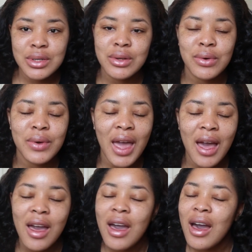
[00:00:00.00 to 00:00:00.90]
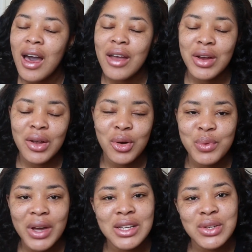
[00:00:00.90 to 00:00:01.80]
So yeah, I really
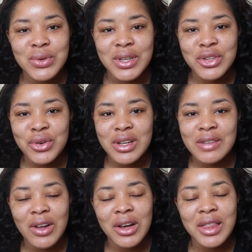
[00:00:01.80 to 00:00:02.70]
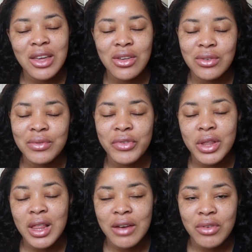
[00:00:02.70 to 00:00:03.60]
hope you guys do enjoy this vlog. Thank you
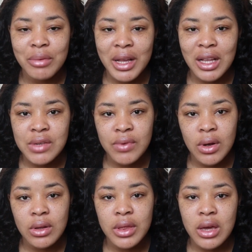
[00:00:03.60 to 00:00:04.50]
for the love on my last vlog.